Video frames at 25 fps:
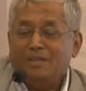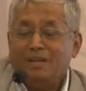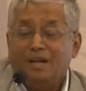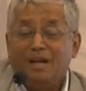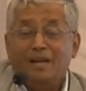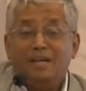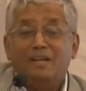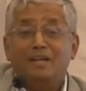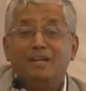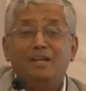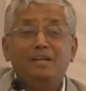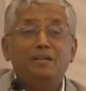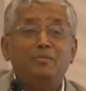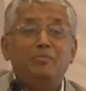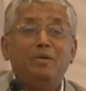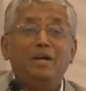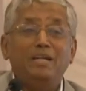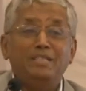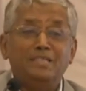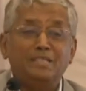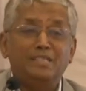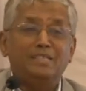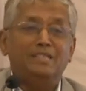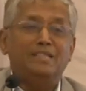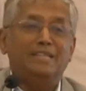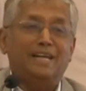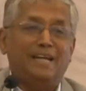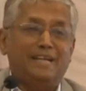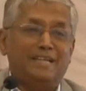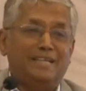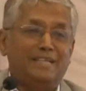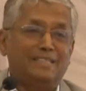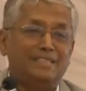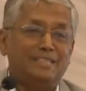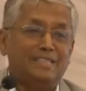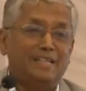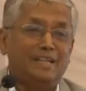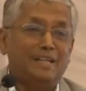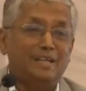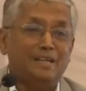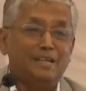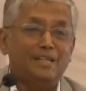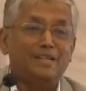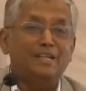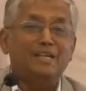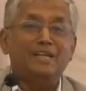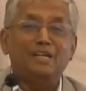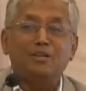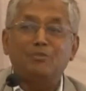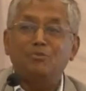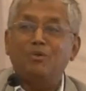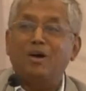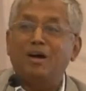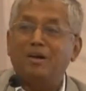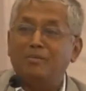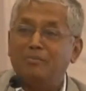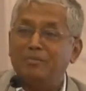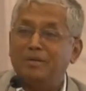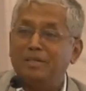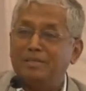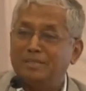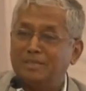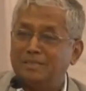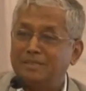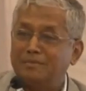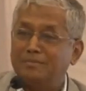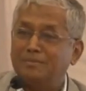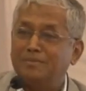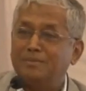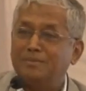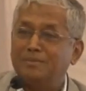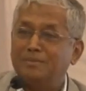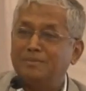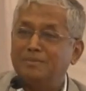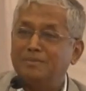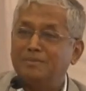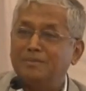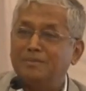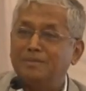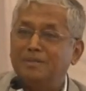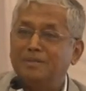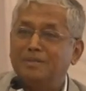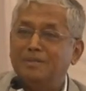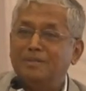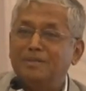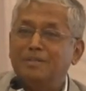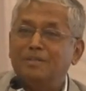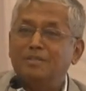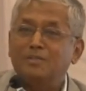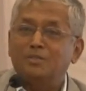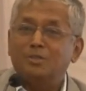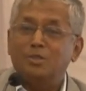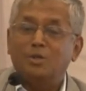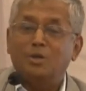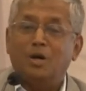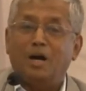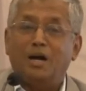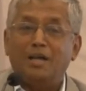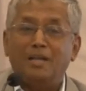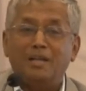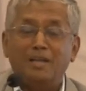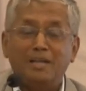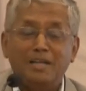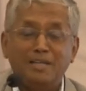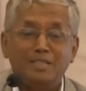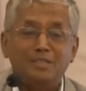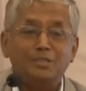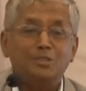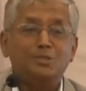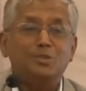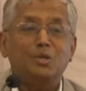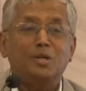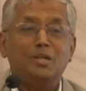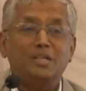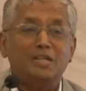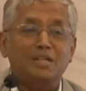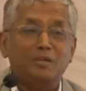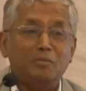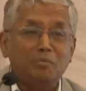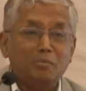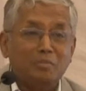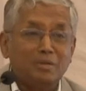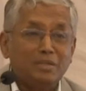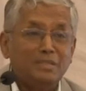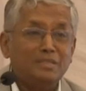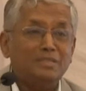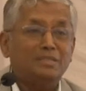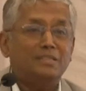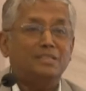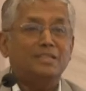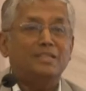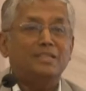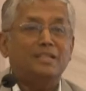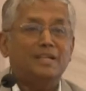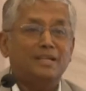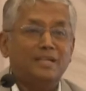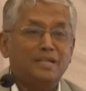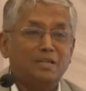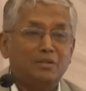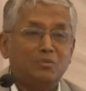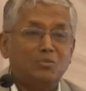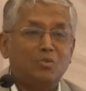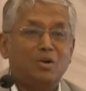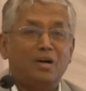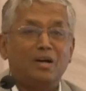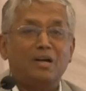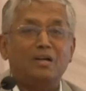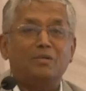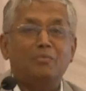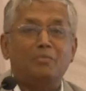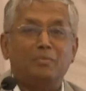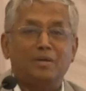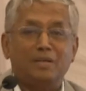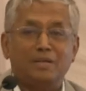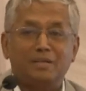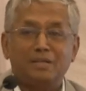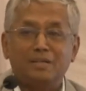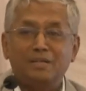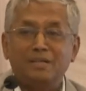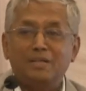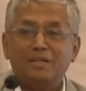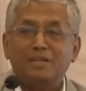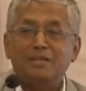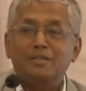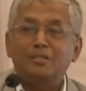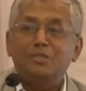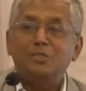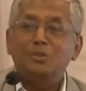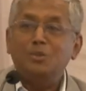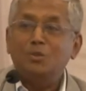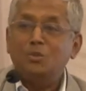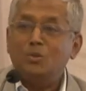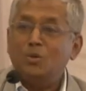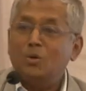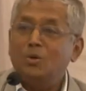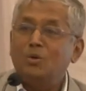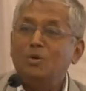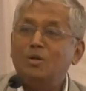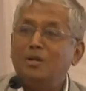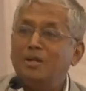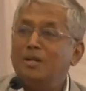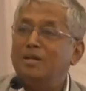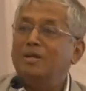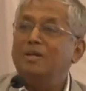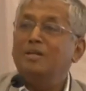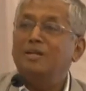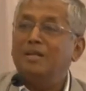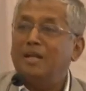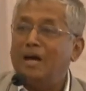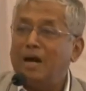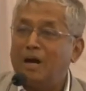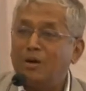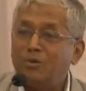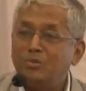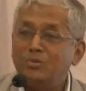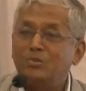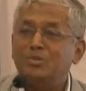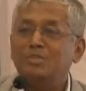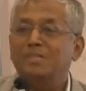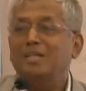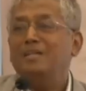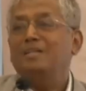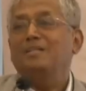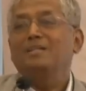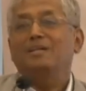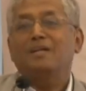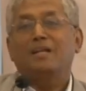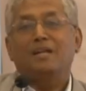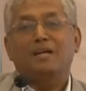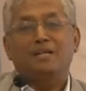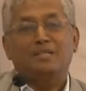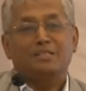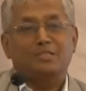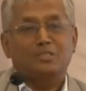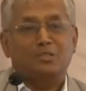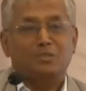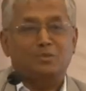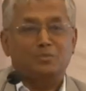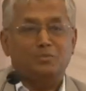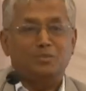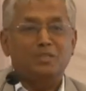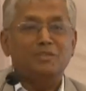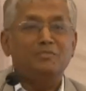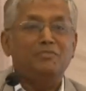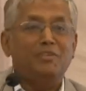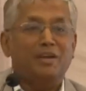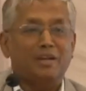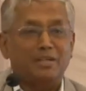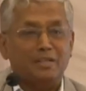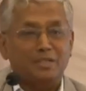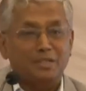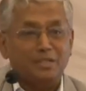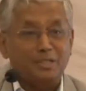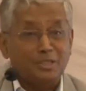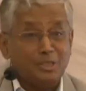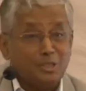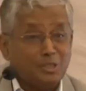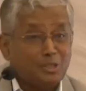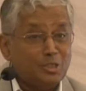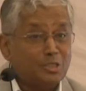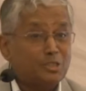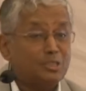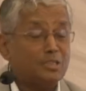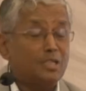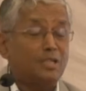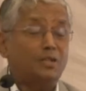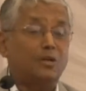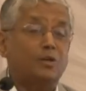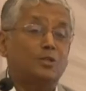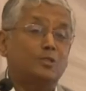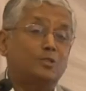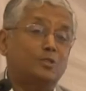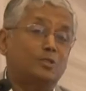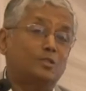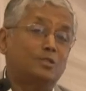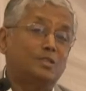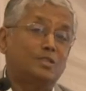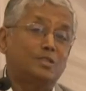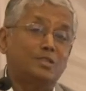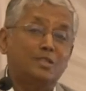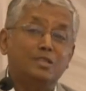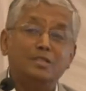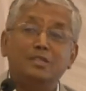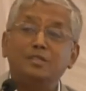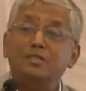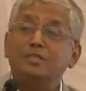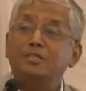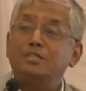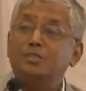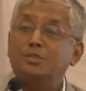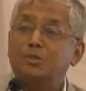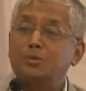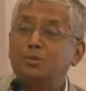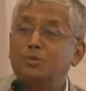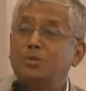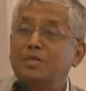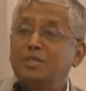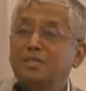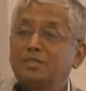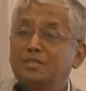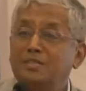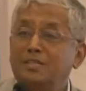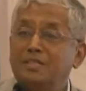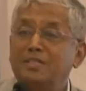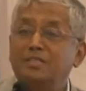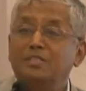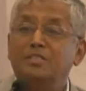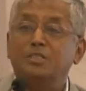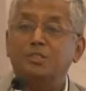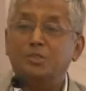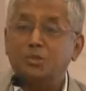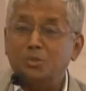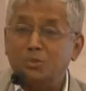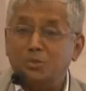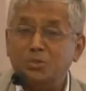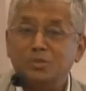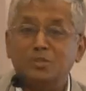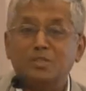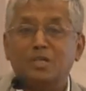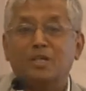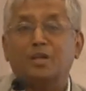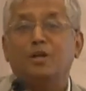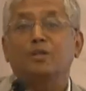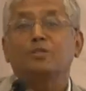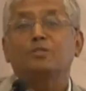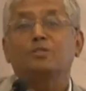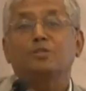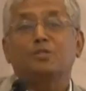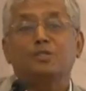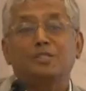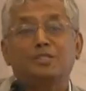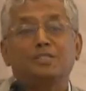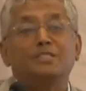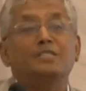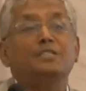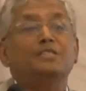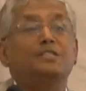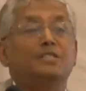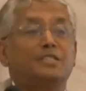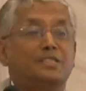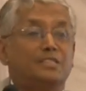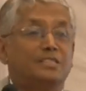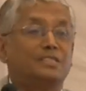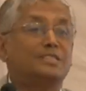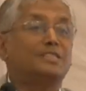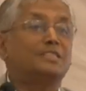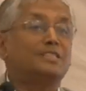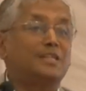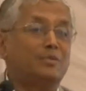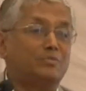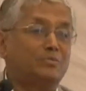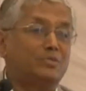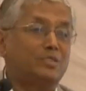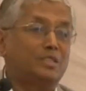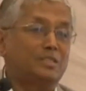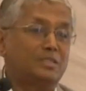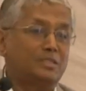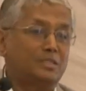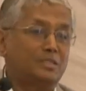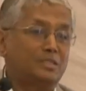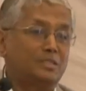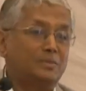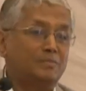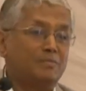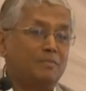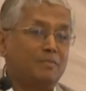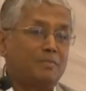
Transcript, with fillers: I can't imagine that as a learning environment. I mean, sort of. So unless you are immersed in that environment, you don't learn outside the classroom. In fact, the teachers are also the students and the students are also the teachers in some sense.